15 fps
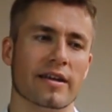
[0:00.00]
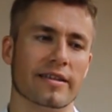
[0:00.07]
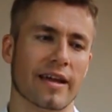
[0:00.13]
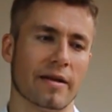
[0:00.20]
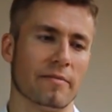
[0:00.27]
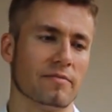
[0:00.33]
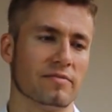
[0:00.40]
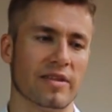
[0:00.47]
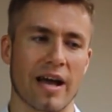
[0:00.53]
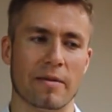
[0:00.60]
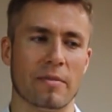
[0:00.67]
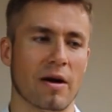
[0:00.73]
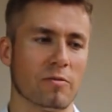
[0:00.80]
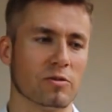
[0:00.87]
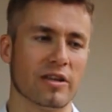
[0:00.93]
then
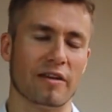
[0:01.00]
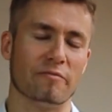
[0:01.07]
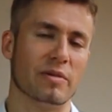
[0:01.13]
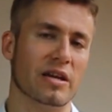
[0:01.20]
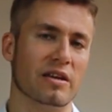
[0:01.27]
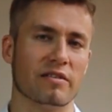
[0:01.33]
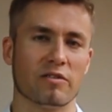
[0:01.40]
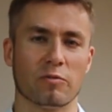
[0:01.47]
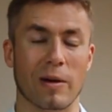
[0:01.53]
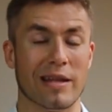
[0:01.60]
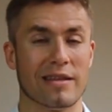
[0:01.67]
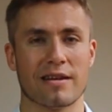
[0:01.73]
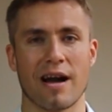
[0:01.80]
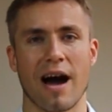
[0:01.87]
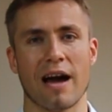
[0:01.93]
Neymar would have been
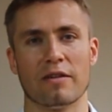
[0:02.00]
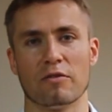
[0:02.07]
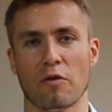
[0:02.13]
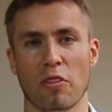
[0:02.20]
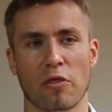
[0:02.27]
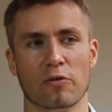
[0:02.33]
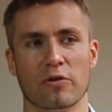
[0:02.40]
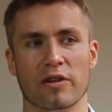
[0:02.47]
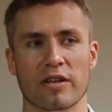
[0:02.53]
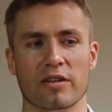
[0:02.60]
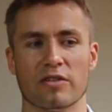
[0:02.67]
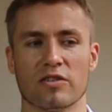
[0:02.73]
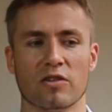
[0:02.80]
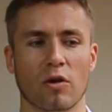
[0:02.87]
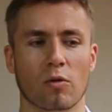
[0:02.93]
29 or 30
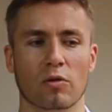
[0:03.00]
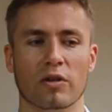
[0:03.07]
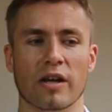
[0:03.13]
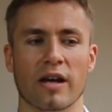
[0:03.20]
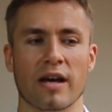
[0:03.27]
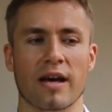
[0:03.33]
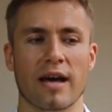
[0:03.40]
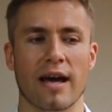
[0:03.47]
years old,